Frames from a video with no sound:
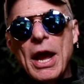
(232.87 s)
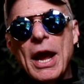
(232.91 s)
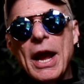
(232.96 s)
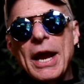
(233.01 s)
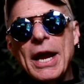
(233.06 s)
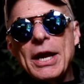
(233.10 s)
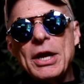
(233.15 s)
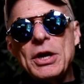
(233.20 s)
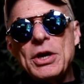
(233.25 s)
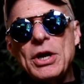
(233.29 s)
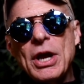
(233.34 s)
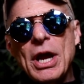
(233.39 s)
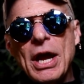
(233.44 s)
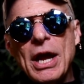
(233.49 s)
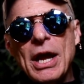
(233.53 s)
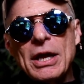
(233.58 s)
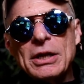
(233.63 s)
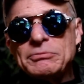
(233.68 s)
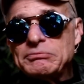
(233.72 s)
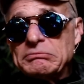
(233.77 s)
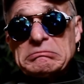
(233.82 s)
And
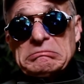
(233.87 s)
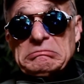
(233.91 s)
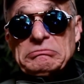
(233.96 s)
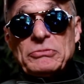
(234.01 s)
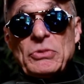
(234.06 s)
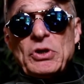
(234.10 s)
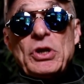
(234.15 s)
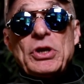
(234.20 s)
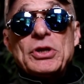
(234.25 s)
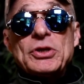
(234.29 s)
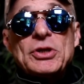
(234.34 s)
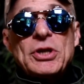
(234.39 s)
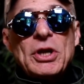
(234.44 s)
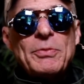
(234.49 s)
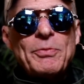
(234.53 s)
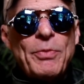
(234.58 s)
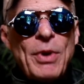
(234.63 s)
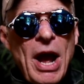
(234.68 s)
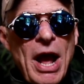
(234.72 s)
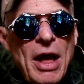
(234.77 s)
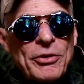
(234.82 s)
uh,
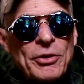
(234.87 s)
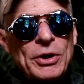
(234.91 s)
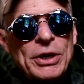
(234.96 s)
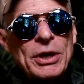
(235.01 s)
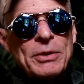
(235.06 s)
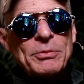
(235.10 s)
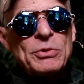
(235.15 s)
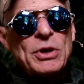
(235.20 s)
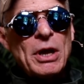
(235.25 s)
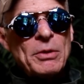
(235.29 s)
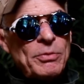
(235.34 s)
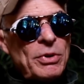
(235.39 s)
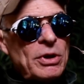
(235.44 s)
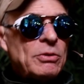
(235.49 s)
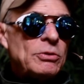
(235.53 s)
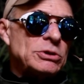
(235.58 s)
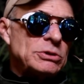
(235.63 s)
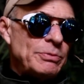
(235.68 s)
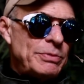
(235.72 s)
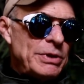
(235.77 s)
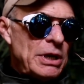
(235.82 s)
didn't bother him none, but it
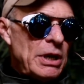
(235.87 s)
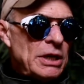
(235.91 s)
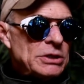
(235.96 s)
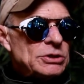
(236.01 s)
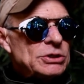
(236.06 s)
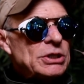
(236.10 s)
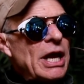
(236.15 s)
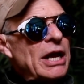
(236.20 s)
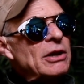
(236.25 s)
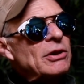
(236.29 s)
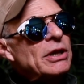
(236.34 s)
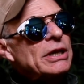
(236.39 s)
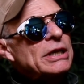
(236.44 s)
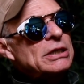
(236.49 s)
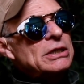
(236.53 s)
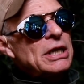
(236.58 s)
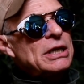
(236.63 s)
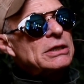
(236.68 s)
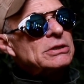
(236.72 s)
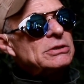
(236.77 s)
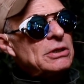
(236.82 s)
was a bit unsettling
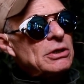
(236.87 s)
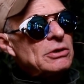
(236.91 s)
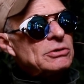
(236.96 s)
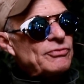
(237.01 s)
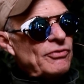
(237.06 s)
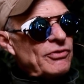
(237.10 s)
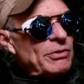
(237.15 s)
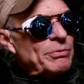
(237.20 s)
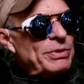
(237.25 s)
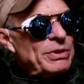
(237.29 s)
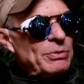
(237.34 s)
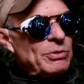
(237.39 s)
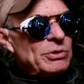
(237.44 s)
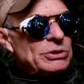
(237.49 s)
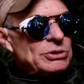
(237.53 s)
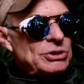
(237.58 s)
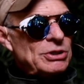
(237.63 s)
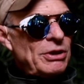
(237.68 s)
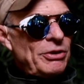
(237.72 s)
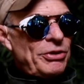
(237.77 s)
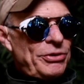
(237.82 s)
to, you know, for people to
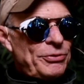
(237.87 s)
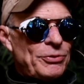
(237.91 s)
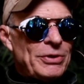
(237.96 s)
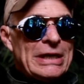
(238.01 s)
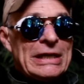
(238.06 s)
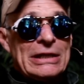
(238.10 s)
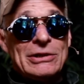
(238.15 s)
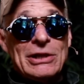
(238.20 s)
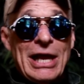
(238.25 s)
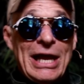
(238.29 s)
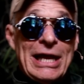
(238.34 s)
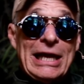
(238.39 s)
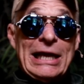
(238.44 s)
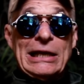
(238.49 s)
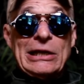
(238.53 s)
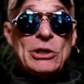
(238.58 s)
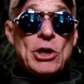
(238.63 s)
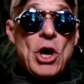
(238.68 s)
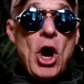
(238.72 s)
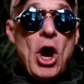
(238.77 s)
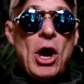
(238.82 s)
see a three
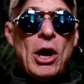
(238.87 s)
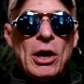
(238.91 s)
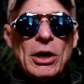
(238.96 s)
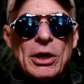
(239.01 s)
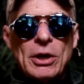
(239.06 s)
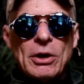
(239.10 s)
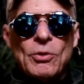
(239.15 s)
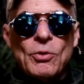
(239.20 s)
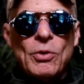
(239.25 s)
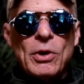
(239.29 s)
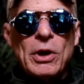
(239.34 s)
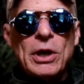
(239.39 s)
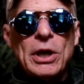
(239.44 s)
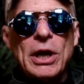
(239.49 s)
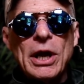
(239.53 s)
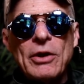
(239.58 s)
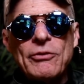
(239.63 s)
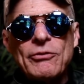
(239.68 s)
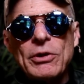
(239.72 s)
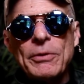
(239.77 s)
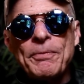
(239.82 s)
legged dog or
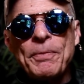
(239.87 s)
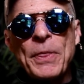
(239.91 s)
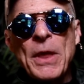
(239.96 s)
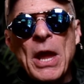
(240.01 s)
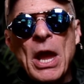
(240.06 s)
whatever.